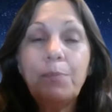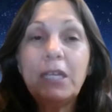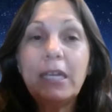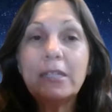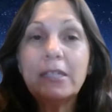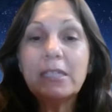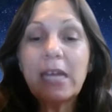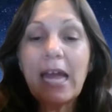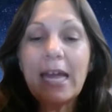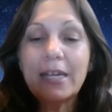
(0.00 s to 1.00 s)
It
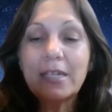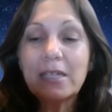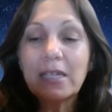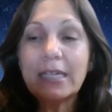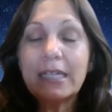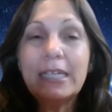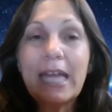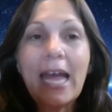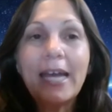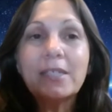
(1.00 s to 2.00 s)
begins as like
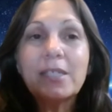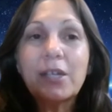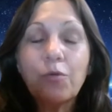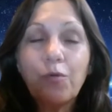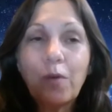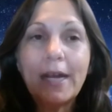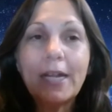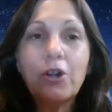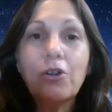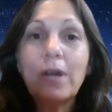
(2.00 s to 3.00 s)
gas and
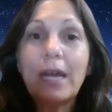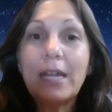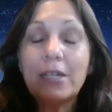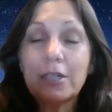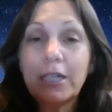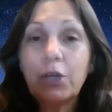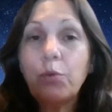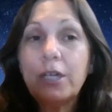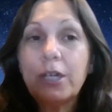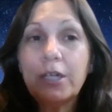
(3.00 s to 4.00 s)
fire and
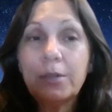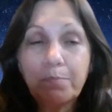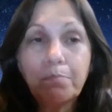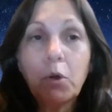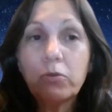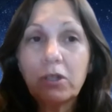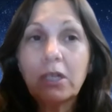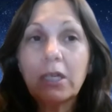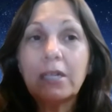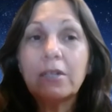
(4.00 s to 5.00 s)
liquid
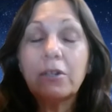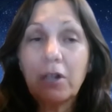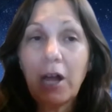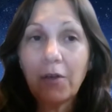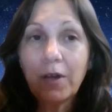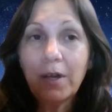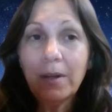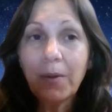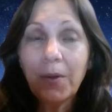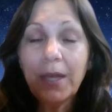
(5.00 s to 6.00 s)
molten
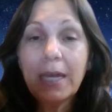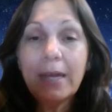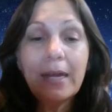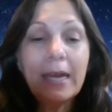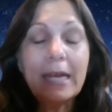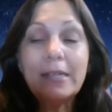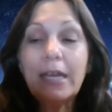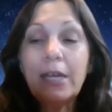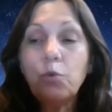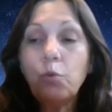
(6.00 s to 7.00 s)
lava.
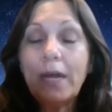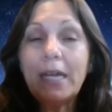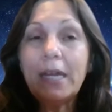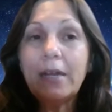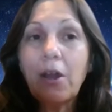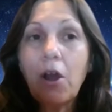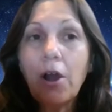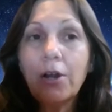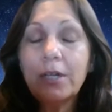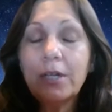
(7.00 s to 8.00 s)
And then when it
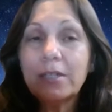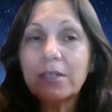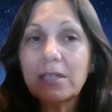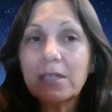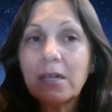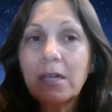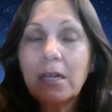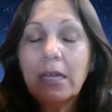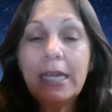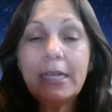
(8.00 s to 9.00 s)
hardens,
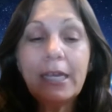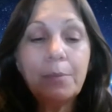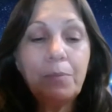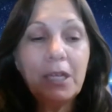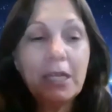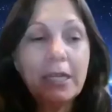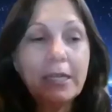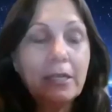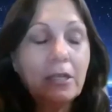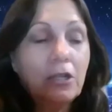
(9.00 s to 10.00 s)
it can
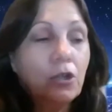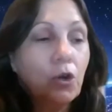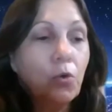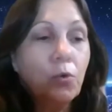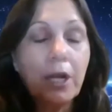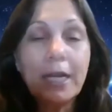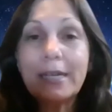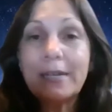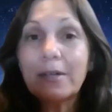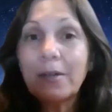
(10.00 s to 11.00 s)
be, you know,
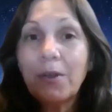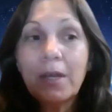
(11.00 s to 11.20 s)
like